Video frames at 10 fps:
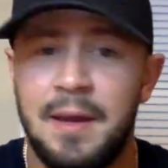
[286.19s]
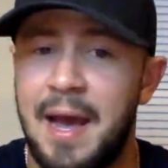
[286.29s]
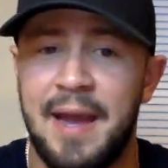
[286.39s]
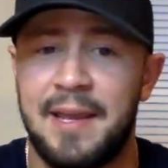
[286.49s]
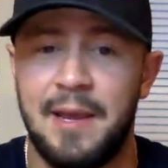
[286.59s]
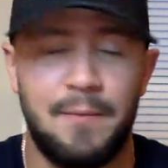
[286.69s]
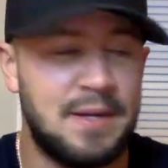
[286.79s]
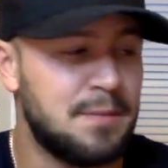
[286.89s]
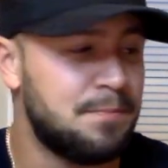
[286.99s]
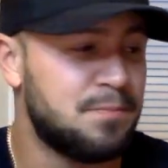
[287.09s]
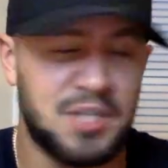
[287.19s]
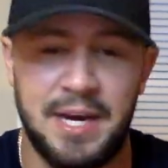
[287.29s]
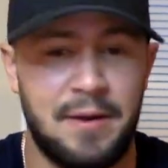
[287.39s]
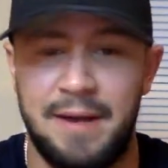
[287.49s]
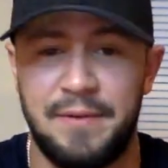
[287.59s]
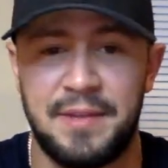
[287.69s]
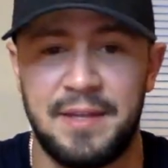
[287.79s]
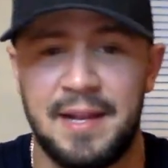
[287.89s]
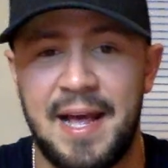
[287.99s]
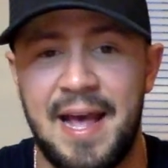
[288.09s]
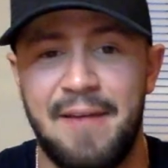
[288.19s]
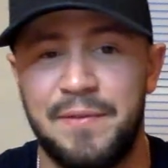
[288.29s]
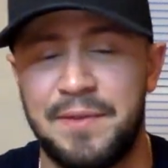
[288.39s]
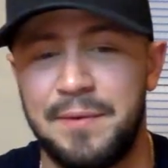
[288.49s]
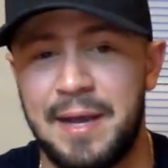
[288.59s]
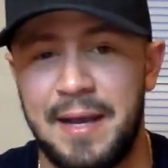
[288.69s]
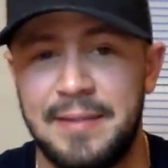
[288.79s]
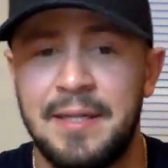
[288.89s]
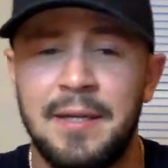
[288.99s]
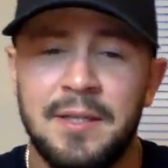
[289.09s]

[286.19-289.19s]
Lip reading: I can't wait to share everything that I have with you guys.